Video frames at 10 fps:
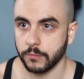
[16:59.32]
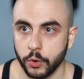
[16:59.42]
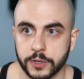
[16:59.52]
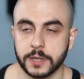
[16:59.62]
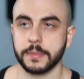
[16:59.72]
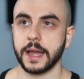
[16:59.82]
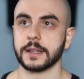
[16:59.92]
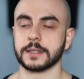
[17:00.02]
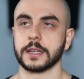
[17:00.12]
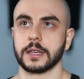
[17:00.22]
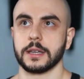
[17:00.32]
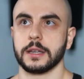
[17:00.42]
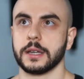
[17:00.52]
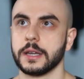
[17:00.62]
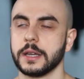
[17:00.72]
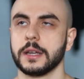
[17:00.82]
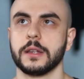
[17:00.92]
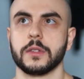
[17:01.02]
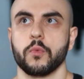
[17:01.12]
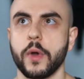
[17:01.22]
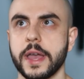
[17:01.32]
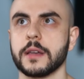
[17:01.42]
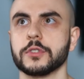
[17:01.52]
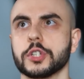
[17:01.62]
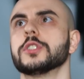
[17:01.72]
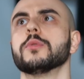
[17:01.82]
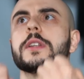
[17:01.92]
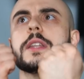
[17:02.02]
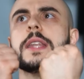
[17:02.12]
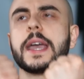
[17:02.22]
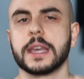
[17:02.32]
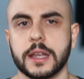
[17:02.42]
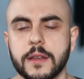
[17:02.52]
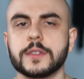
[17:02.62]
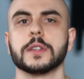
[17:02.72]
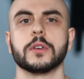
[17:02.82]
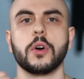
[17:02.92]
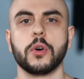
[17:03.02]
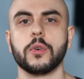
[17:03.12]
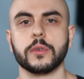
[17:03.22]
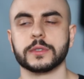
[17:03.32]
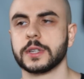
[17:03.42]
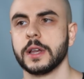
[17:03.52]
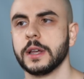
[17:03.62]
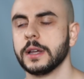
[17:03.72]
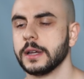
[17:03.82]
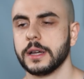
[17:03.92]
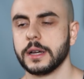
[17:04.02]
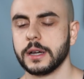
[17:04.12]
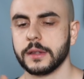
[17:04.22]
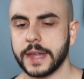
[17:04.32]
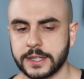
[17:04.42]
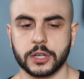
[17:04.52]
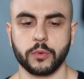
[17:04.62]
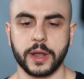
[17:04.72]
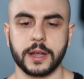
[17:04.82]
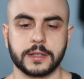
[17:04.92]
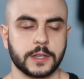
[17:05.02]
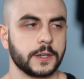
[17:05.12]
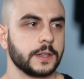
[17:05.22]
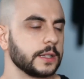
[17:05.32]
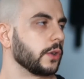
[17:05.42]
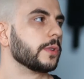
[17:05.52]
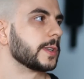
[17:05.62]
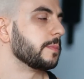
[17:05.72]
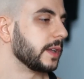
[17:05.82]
or using bands. Like, the way of just doing the negatives and the holds, that's great. That's always going